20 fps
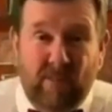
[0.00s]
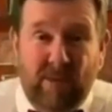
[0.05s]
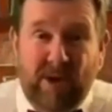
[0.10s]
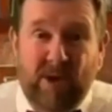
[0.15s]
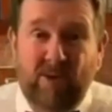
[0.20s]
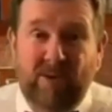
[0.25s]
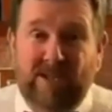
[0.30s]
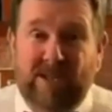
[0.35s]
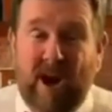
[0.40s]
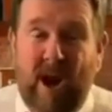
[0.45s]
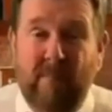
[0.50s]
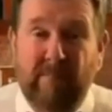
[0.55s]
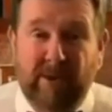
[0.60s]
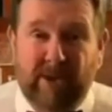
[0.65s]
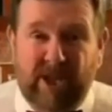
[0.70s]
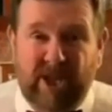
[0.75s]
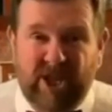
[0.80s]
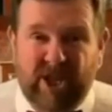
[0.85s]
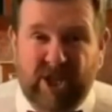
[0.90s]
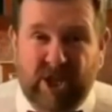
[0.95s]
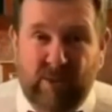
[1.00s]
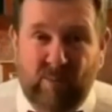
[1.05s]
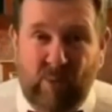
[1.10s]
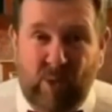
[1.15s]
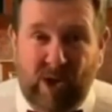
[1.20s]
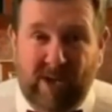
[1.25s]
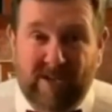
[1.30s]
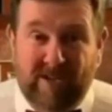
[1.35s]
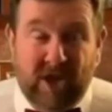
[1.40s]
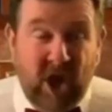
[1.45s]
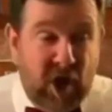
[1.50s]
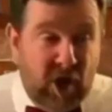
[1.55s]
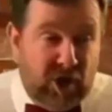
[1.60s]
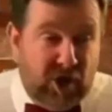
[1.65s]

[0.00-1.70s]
me who his competition was.